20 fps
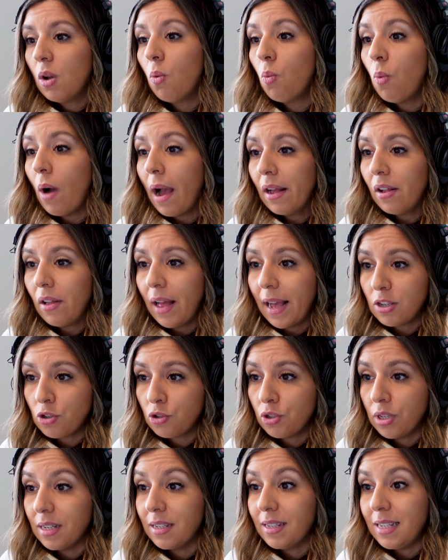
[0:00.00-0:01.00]
While
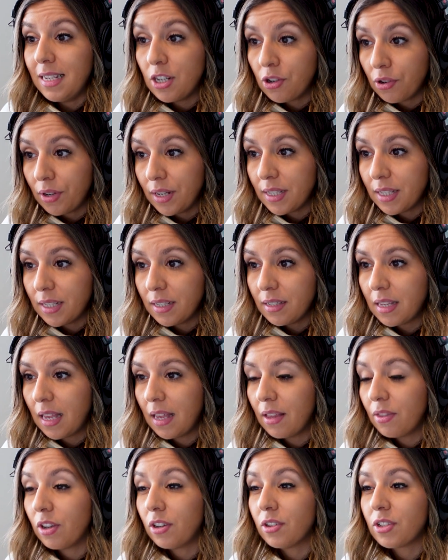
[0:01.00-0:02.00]
estrogen decreases,
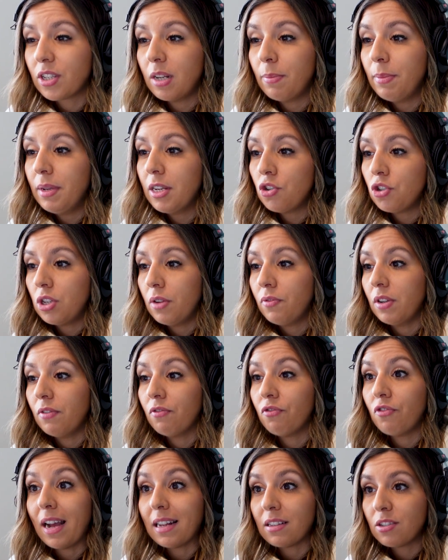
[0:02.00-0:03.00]
there is going to be a shift
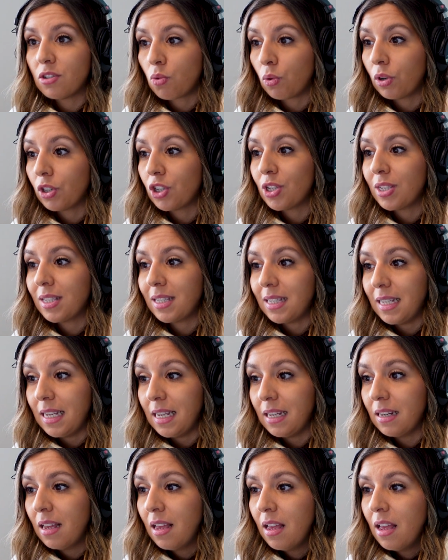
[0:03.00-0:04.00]
in fat storage
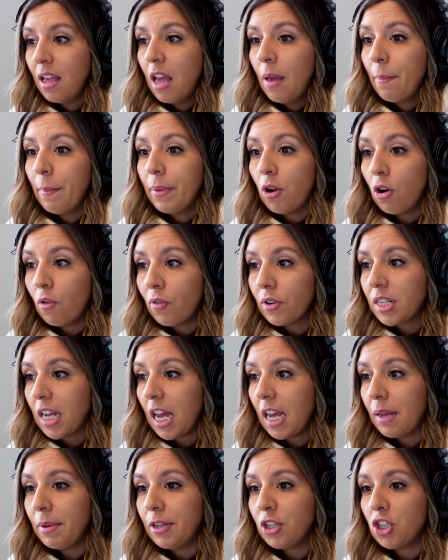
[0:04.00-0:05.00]
seen, but over
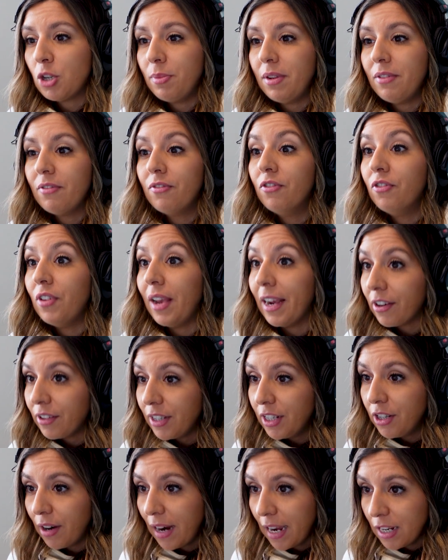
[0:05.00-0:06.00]
time it should be
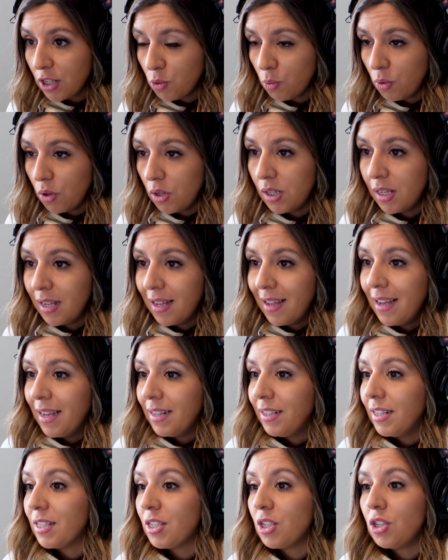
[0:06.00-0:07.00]
very gradual,
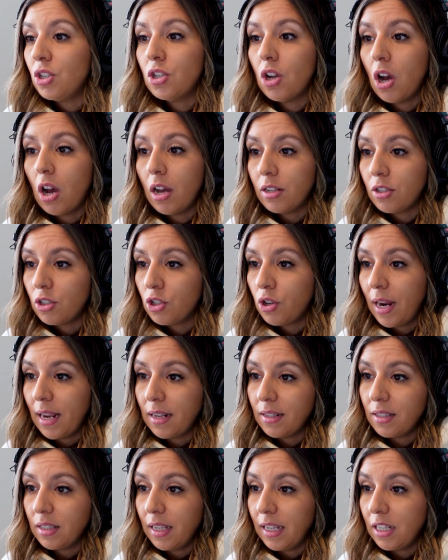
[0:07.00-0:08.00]
does not
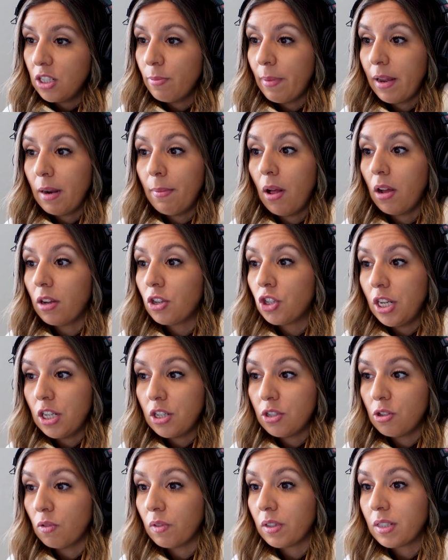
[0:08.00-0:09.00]
translate to metabolic
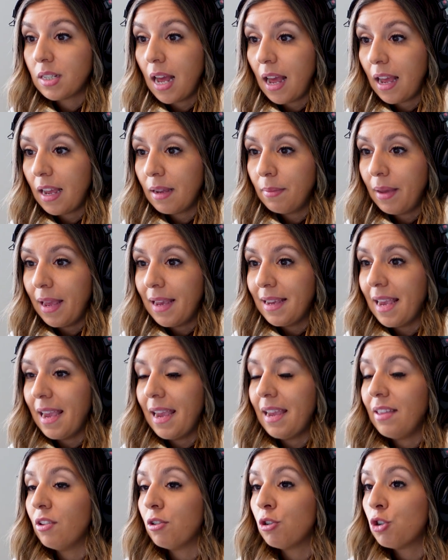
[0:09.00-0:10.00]
changes over time,
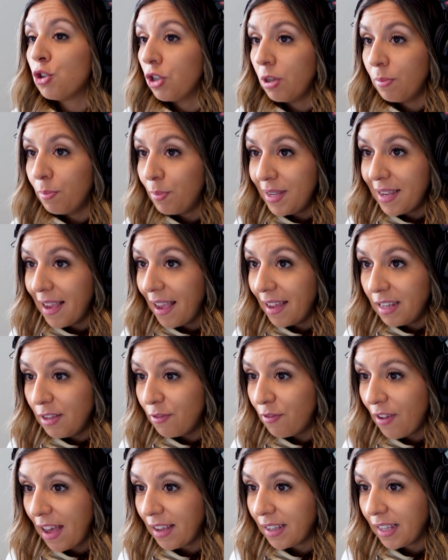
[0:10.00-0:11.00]
aka there shouldn't be any
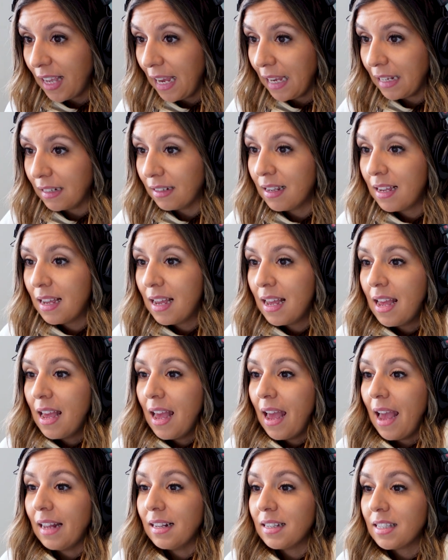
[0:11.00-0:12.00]
fat gain,
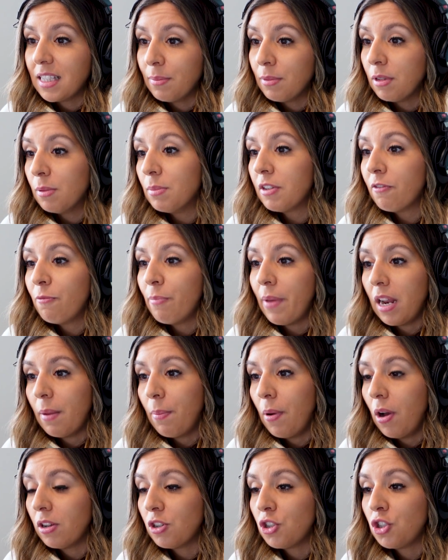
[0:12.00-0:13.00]
and symptoms of
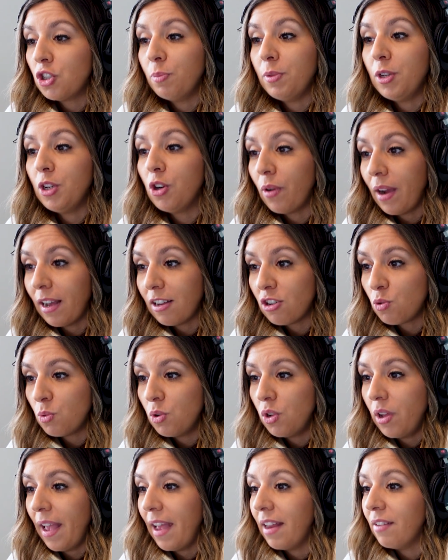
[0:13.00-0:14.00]
menopause should be
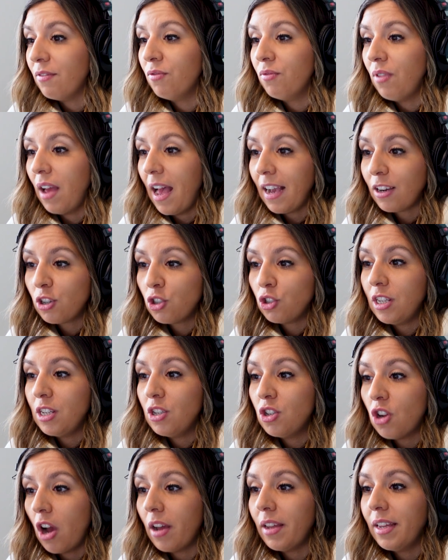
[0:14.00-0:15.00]
gradual and actually
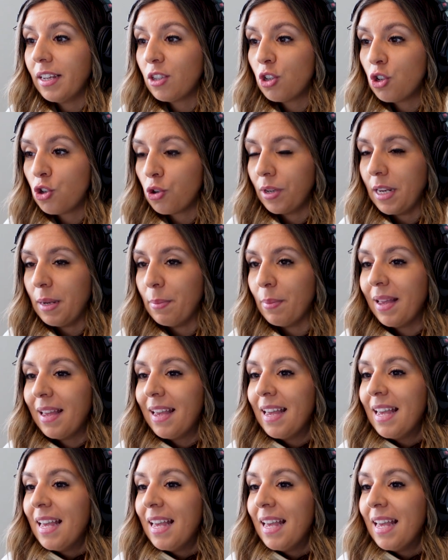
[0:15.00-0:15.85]
not extreme